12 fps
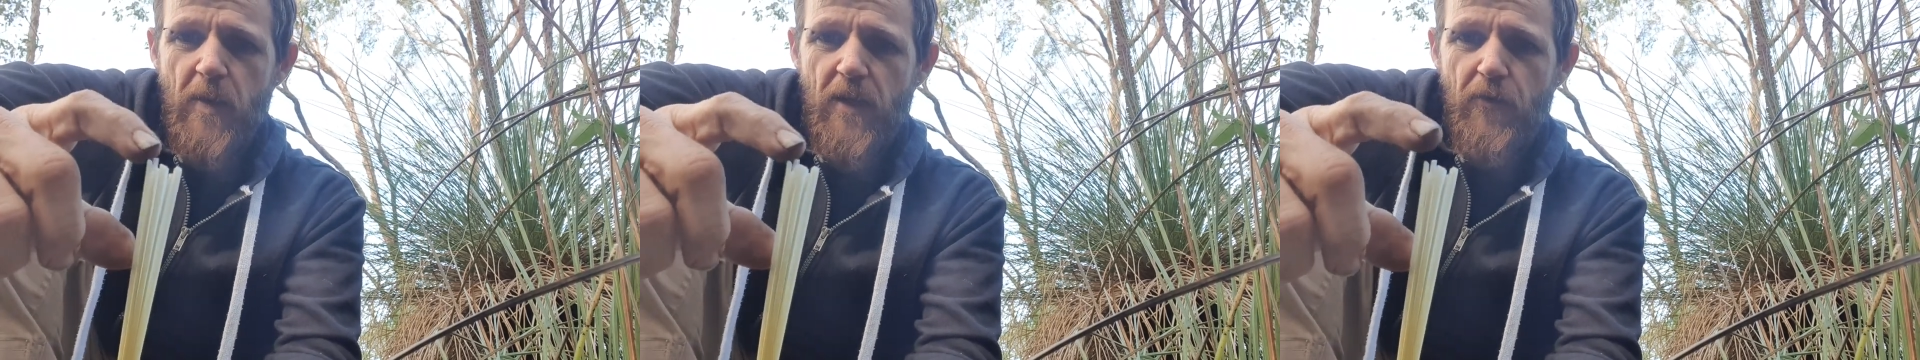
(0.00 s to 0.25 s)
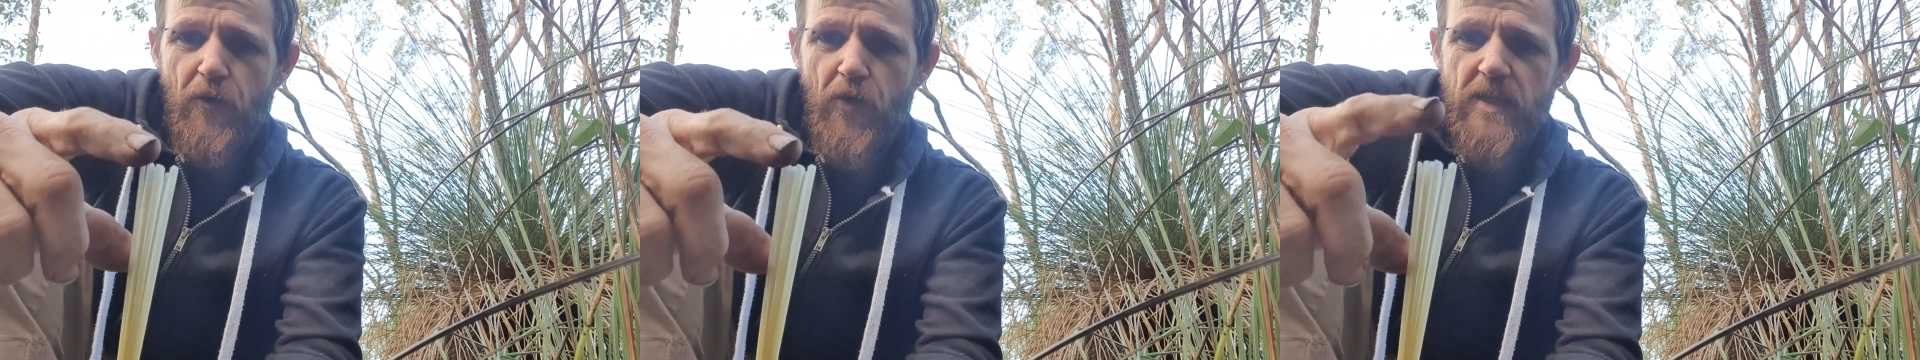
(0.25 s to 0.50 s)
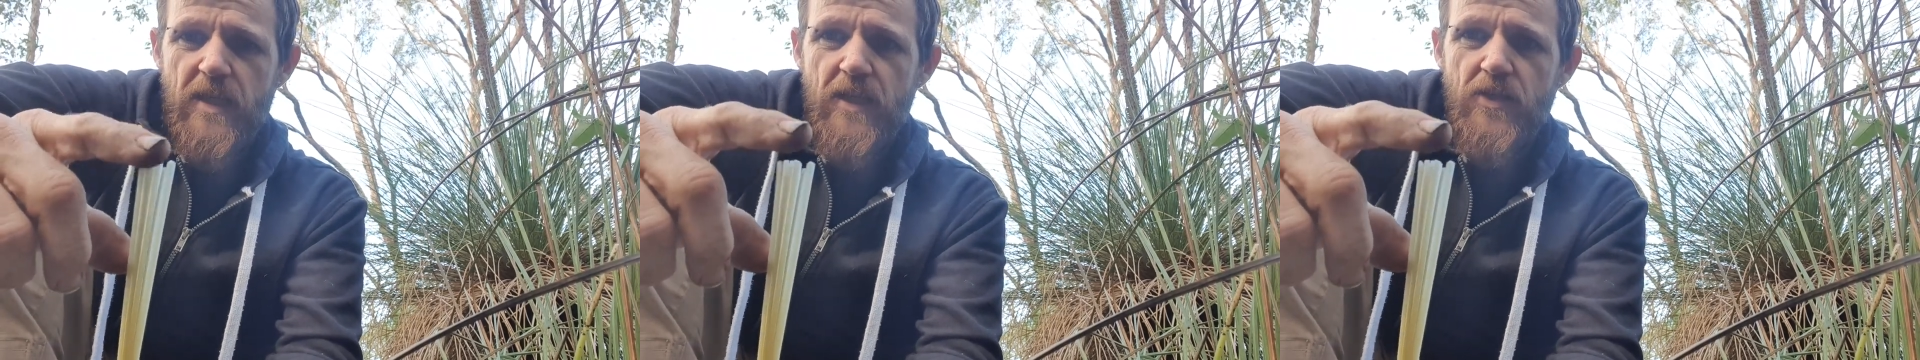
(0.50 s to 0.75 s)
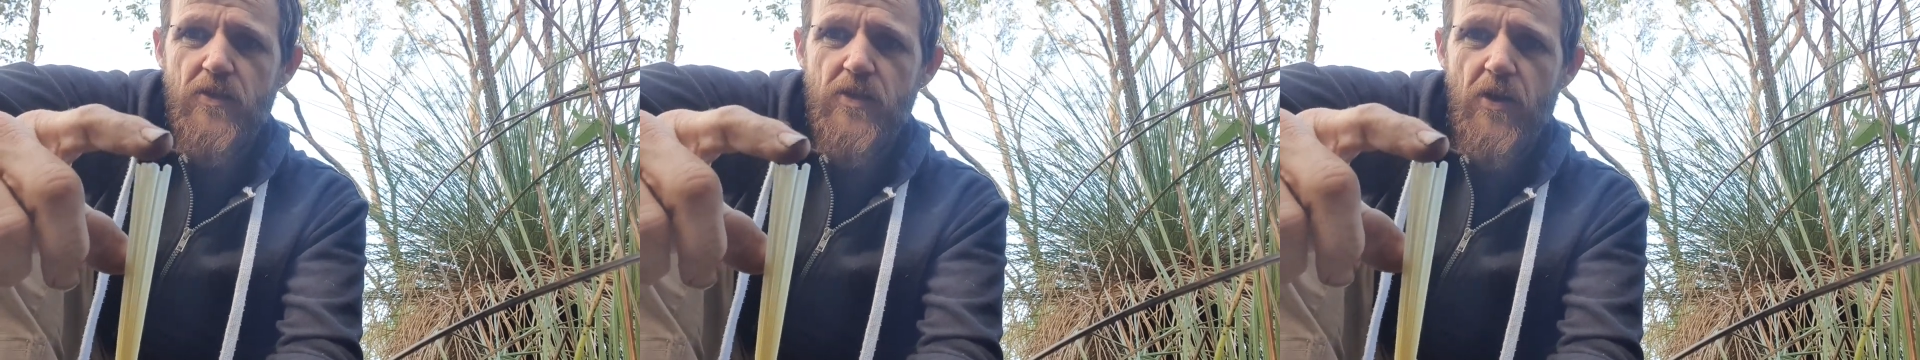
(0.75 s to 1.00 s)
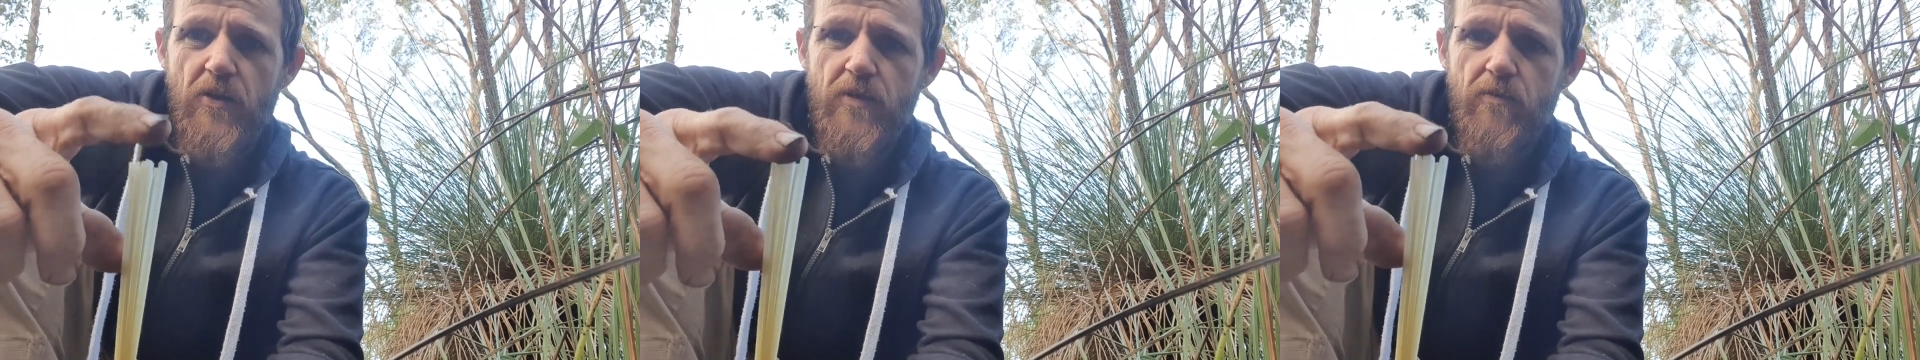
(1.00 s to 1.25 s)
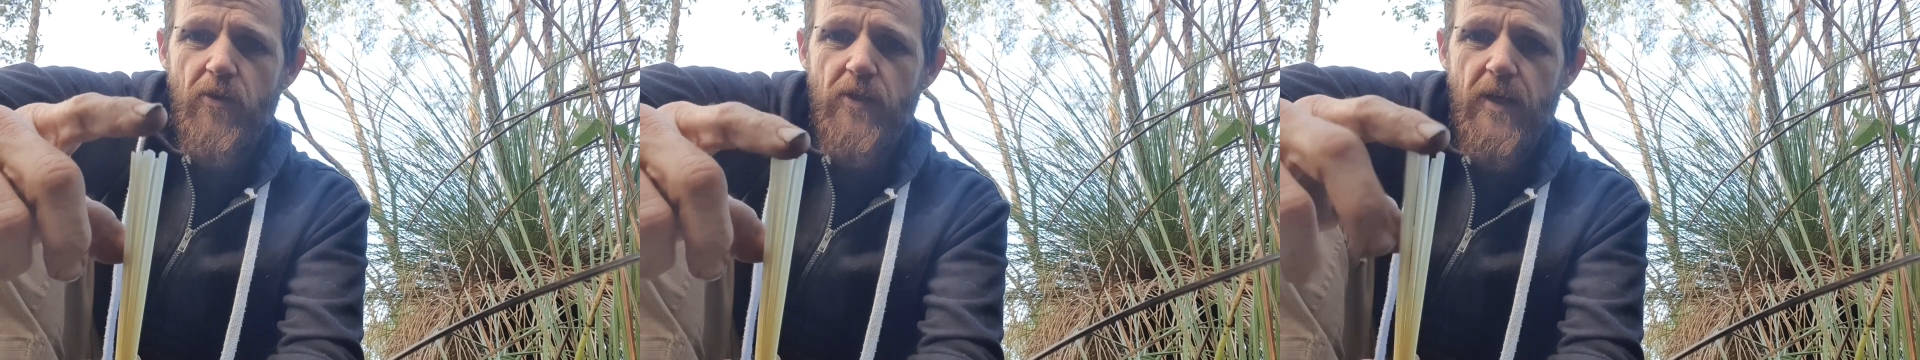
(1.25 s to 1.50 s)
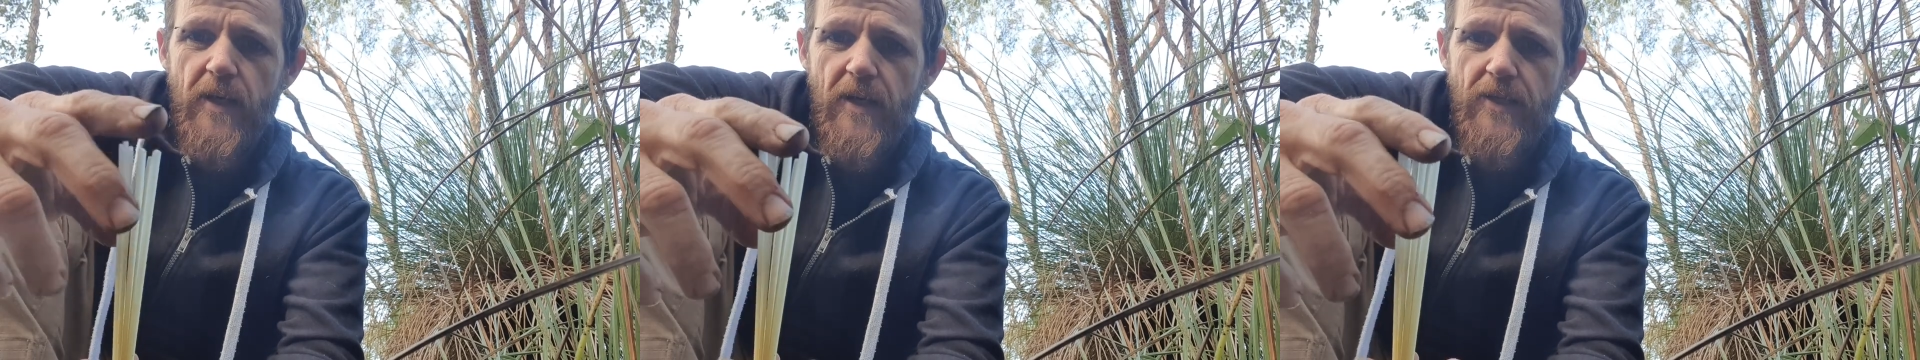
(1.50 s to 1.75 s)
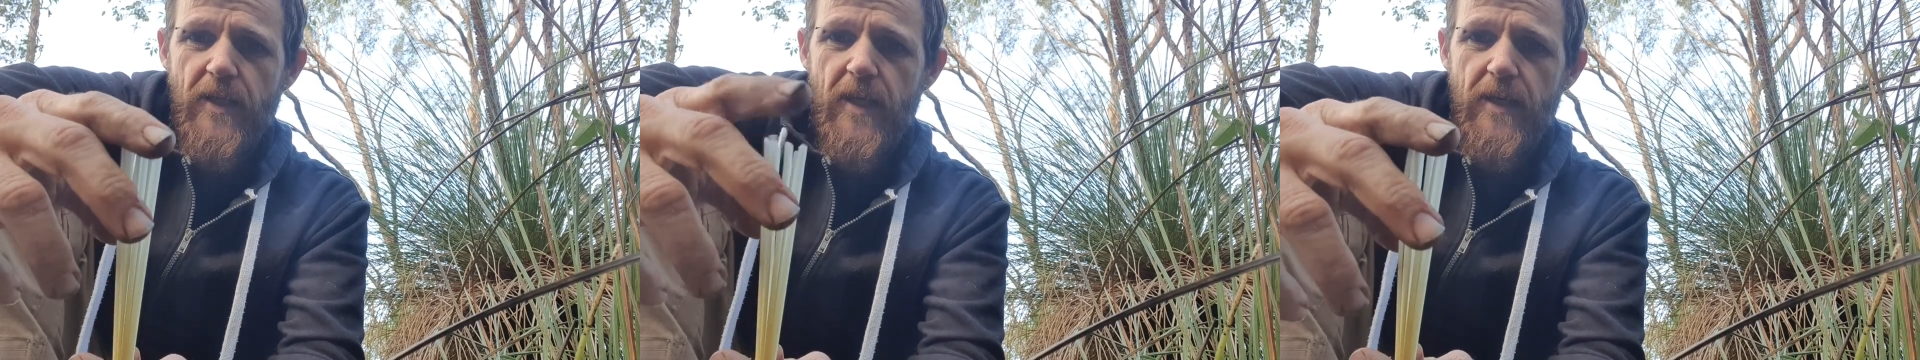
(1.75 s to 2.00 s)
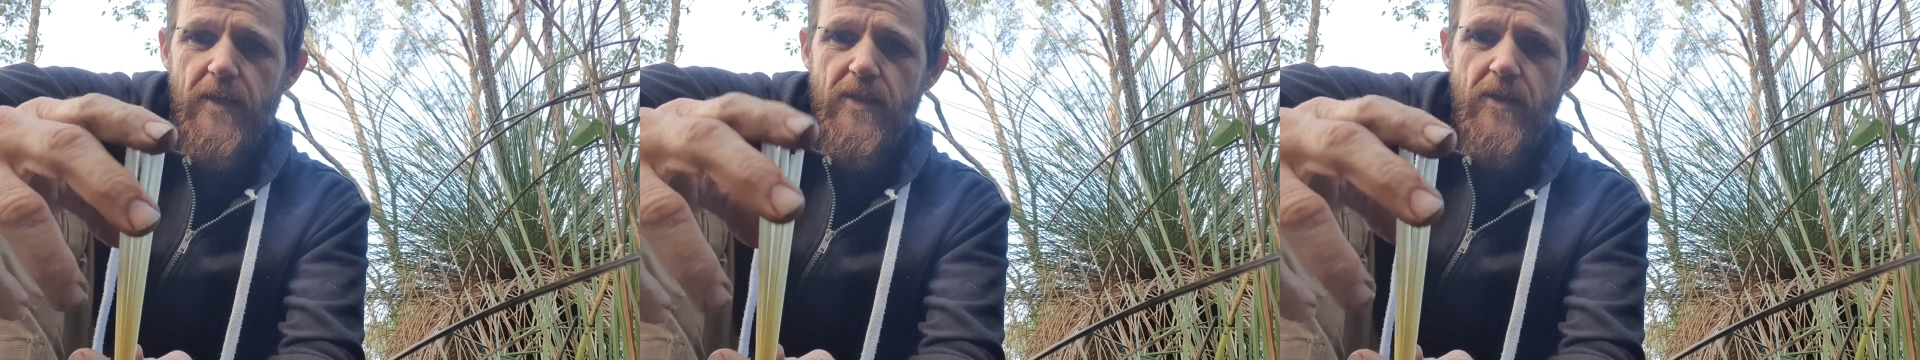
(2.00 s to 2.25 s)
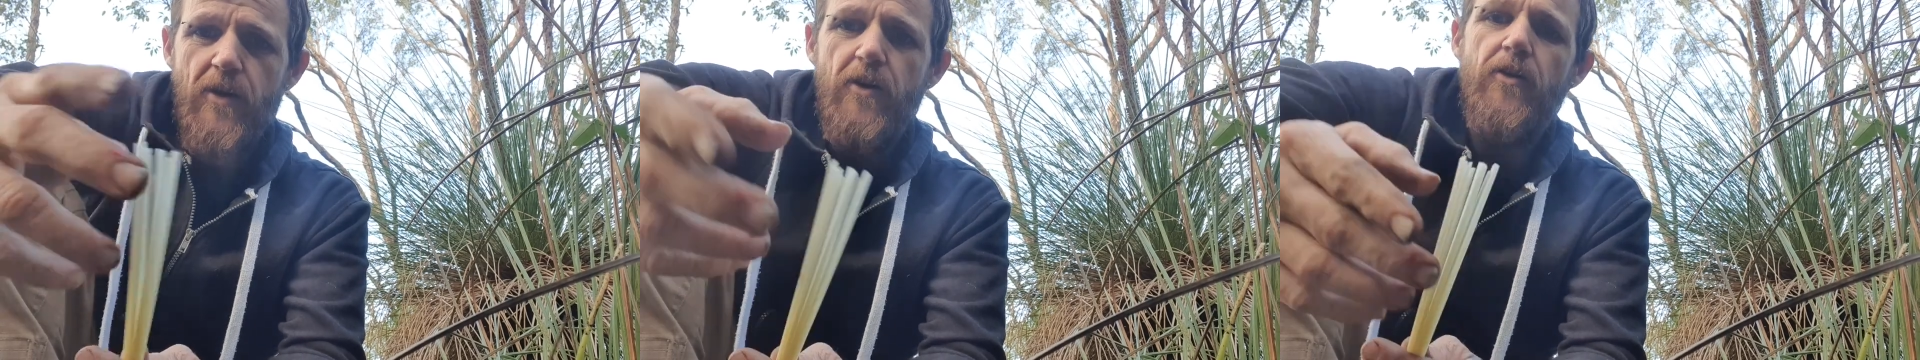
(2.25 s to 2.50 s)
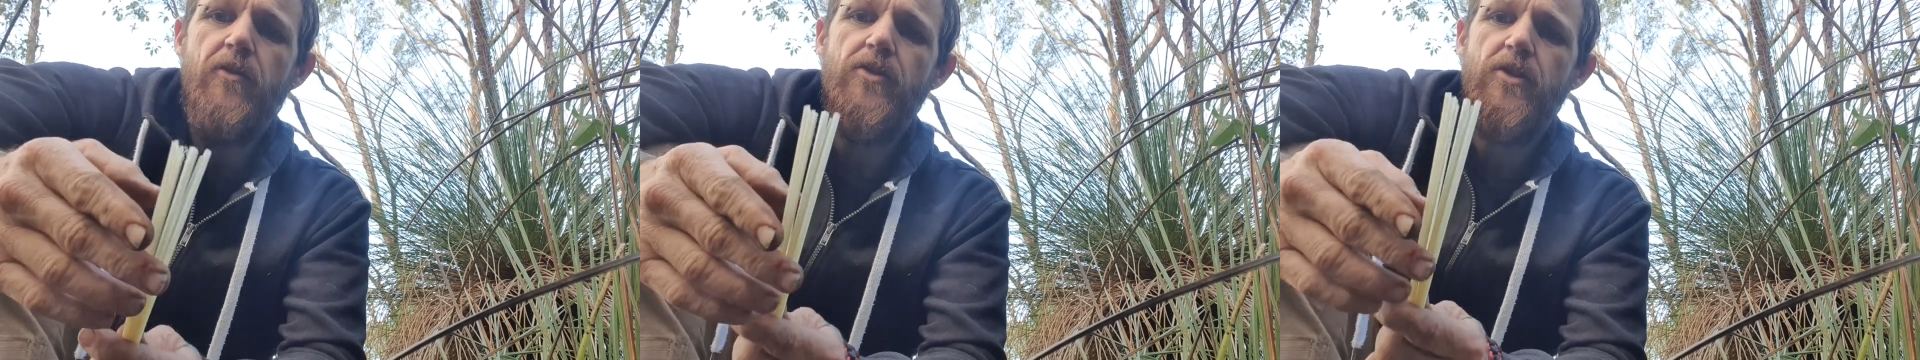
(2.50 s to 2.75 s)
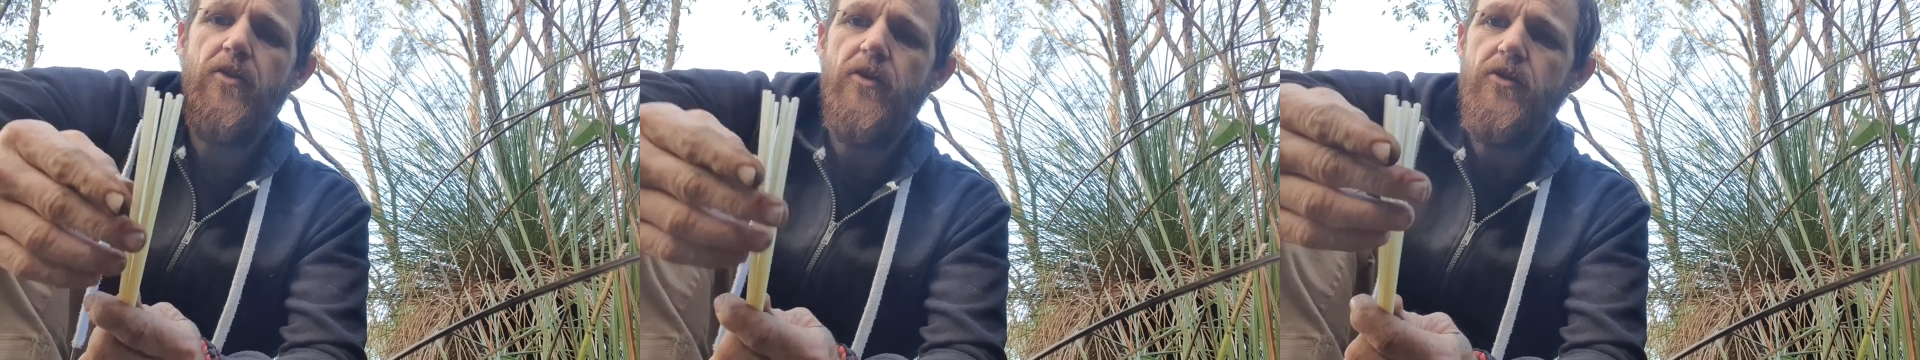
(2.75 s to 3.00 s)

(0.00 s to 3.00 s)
about the first inch or so is what you can actually eat, so I'm just